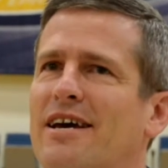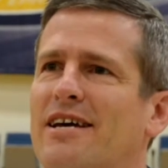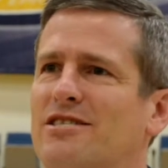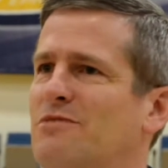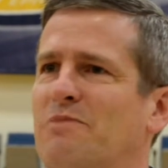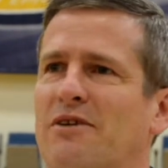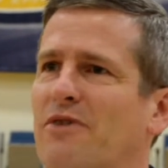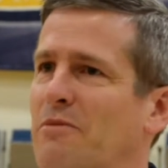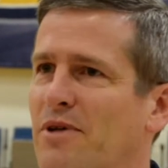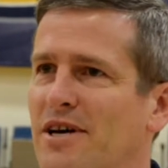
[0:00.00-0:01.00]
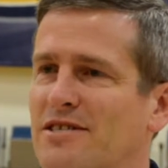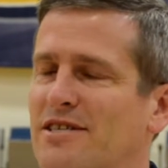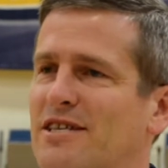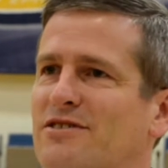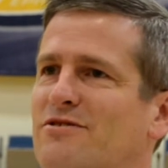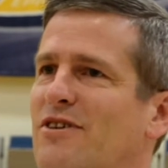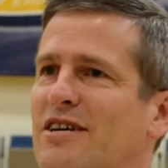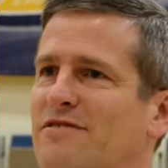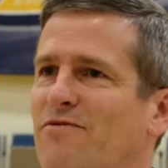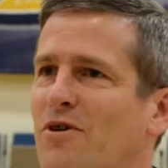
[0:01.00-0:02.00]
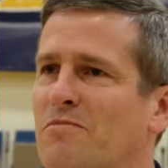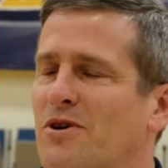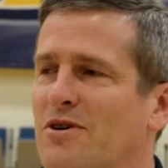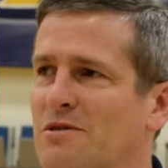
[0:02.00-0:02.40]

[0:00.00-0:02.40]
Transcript: It's just been a great place. It's transformed her.